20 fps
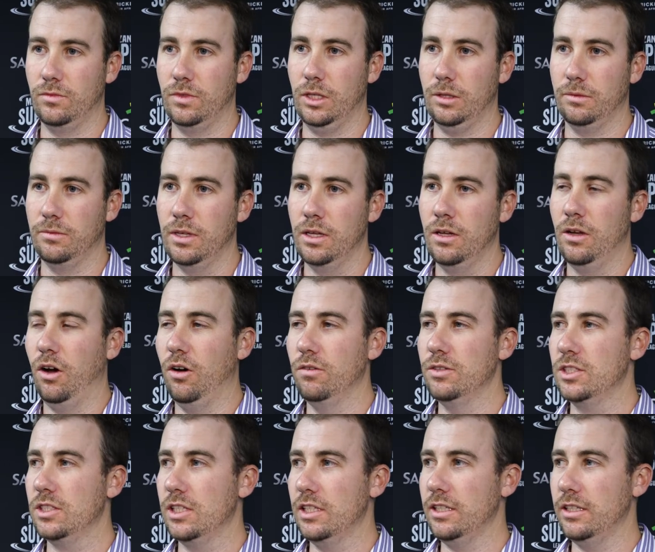Yeah,
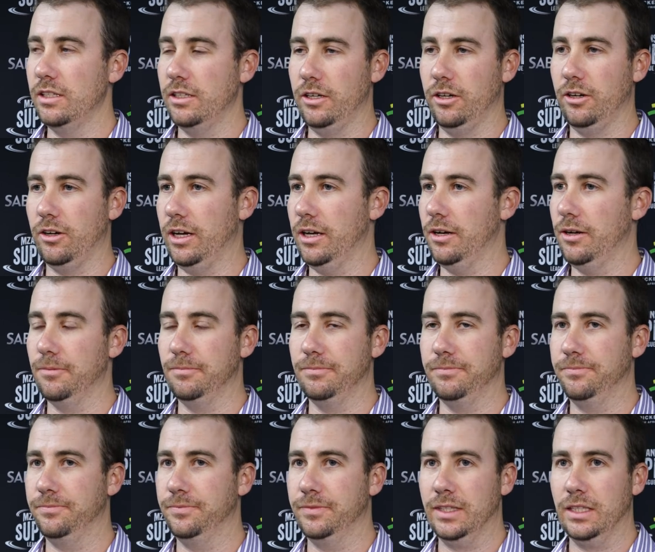obviously, yeah.
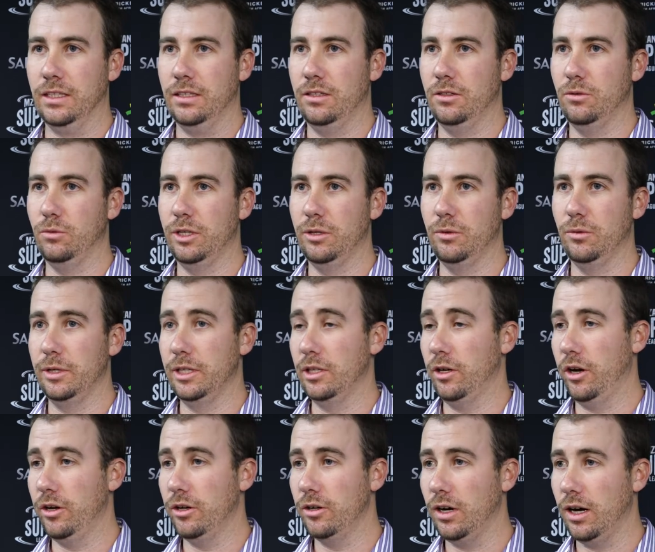We
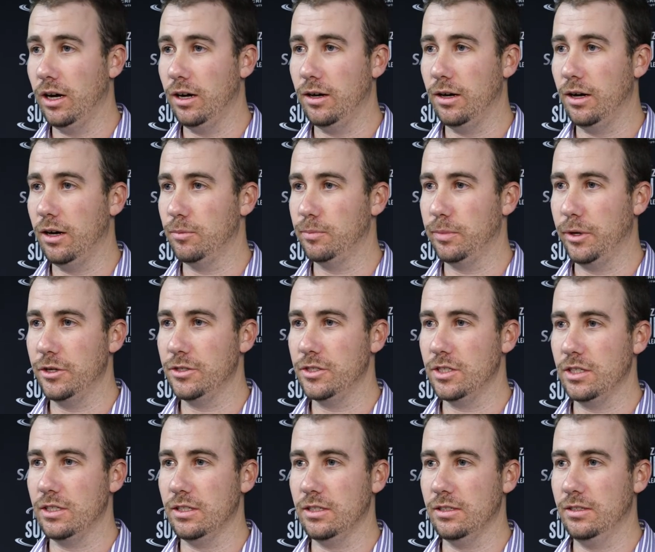know our
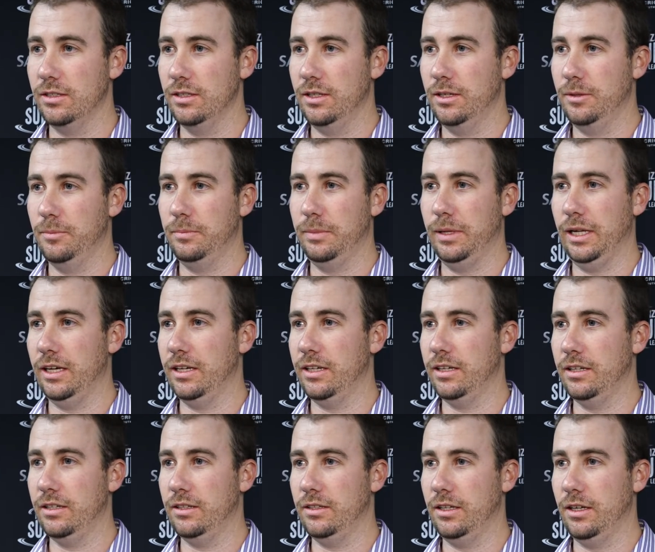Protea
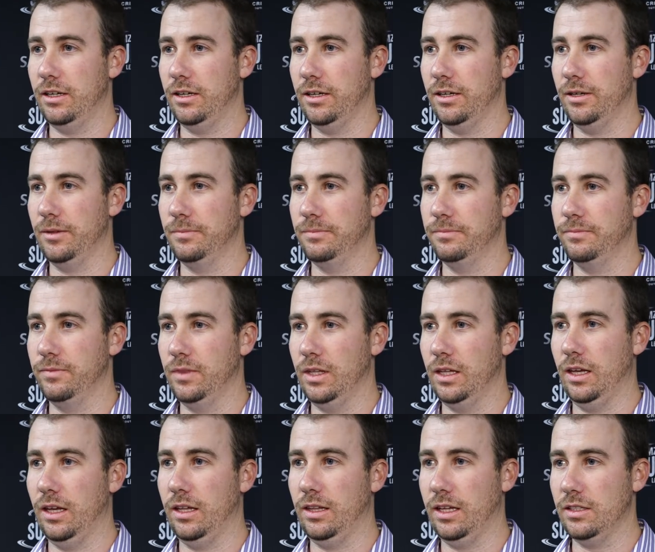player,
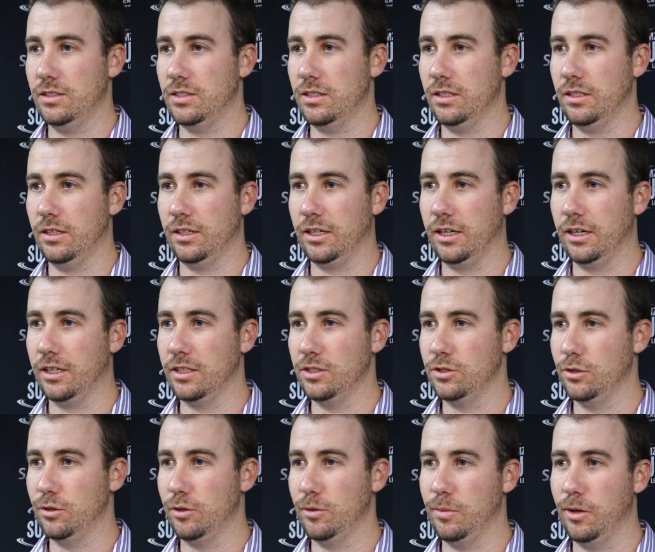and that's
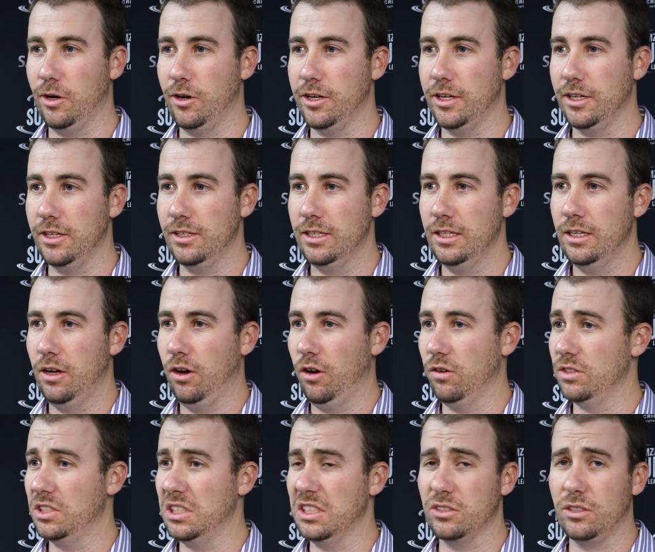Kagiso Rabada.
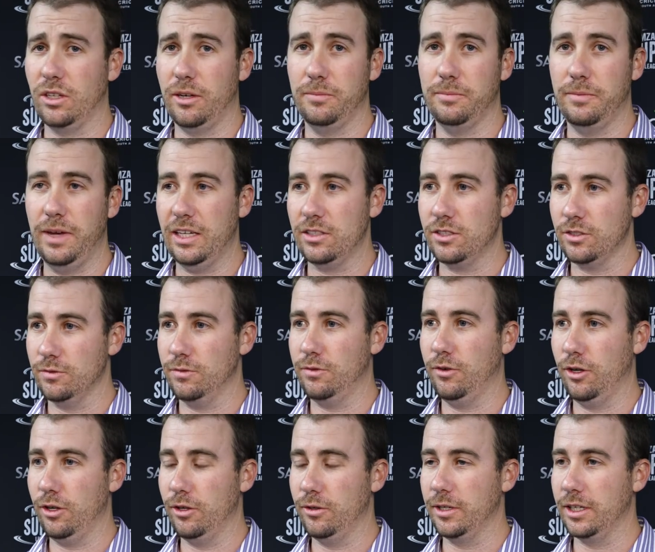Obviously, he's got a massive
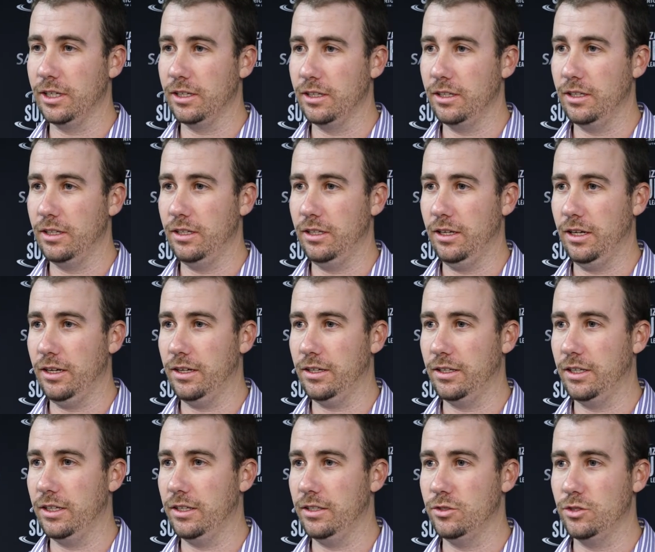following
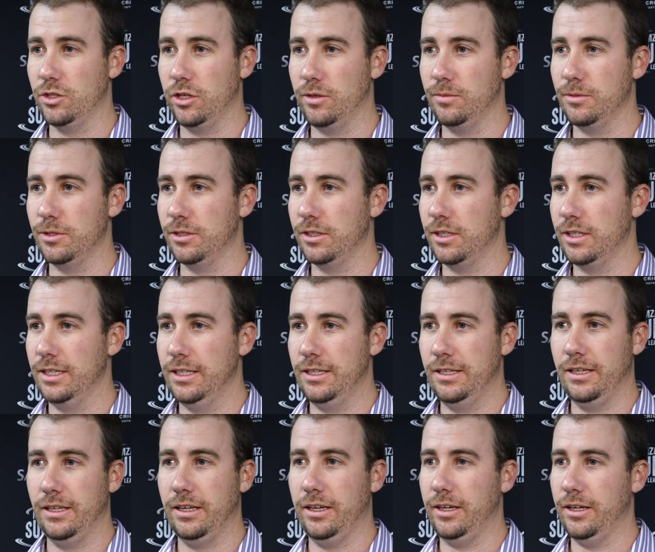here in Joburg.
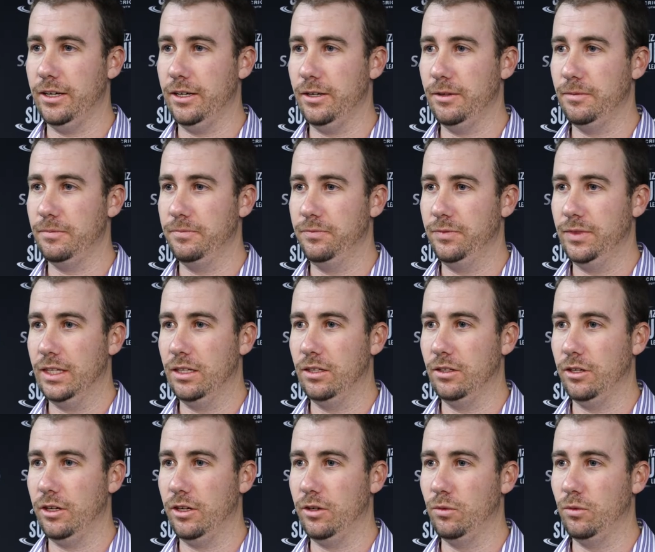The